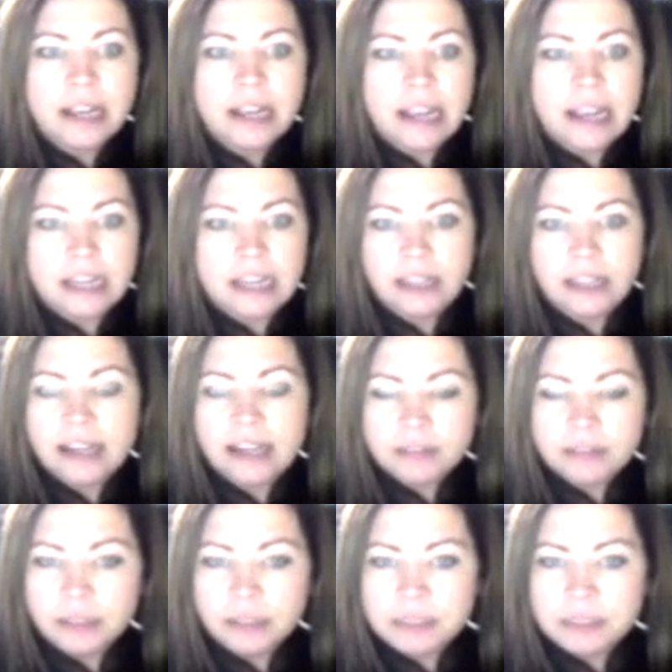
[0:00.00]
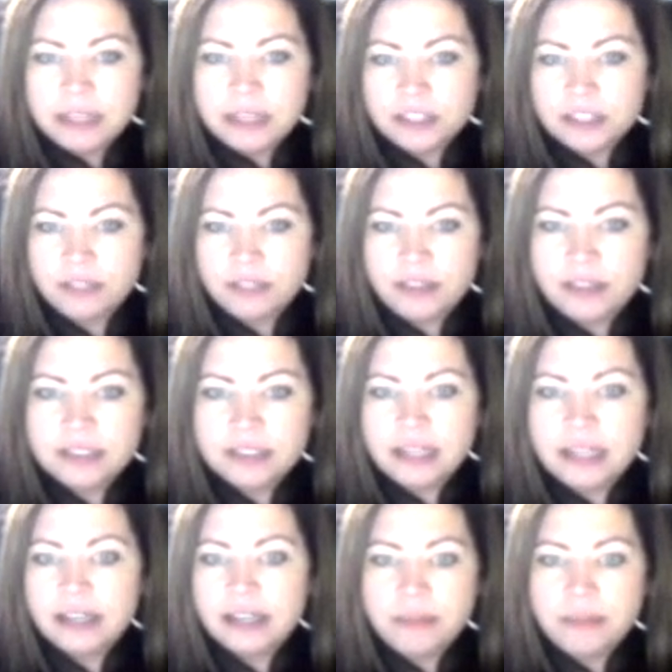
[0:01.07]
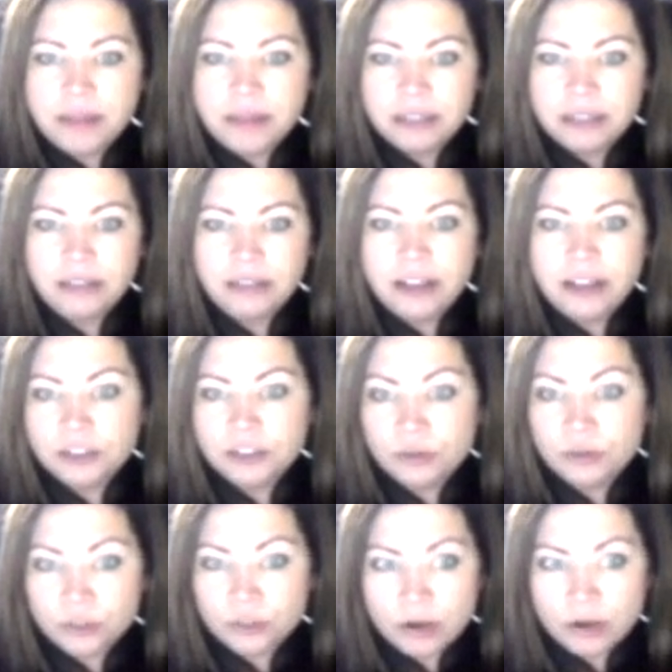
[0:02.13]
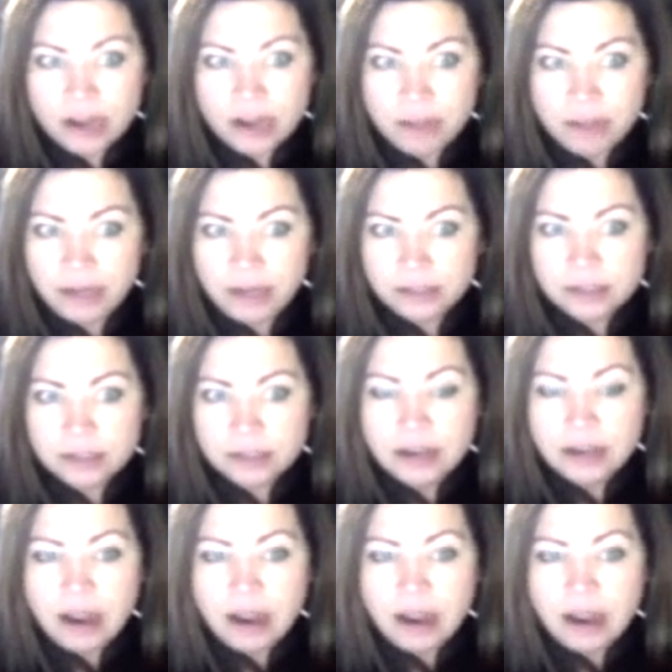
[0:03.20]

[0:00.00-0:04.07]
and in light of the limitations of the study, the methodological shortcomings,